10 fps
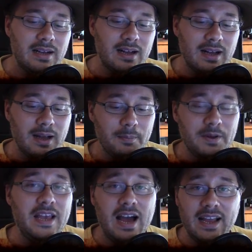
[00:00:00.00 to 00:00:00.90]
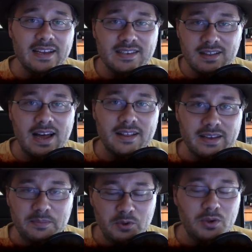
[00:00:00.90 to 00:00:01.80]
But yeah, I guess a lot of the
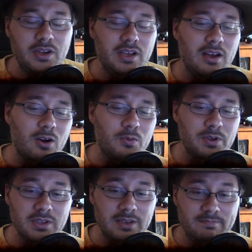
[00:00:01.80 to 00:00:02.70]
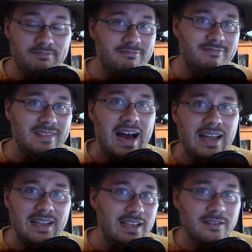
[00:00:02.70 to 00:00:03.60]
community are really
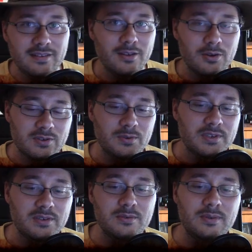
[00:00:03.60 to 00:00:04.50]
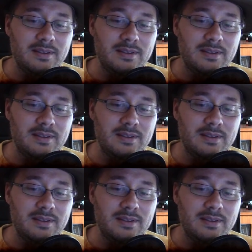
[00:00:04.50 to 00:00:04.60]
not into Dark Souls 2,